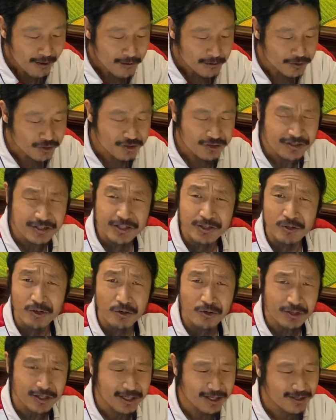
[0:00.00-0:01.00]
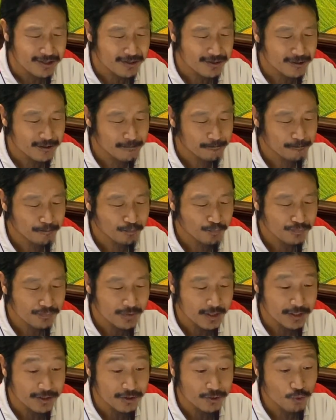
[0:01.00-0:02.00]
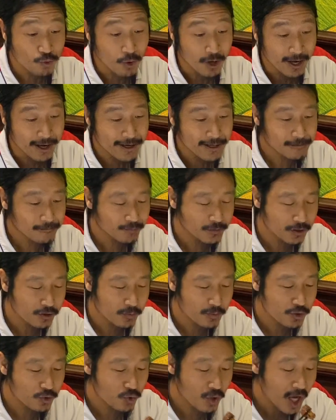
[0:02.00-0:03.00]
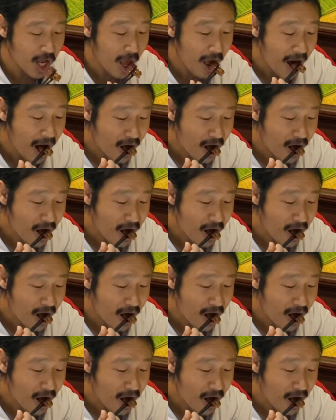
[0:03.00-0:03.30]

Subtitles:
It's still okay. It's dry, a little bit dry.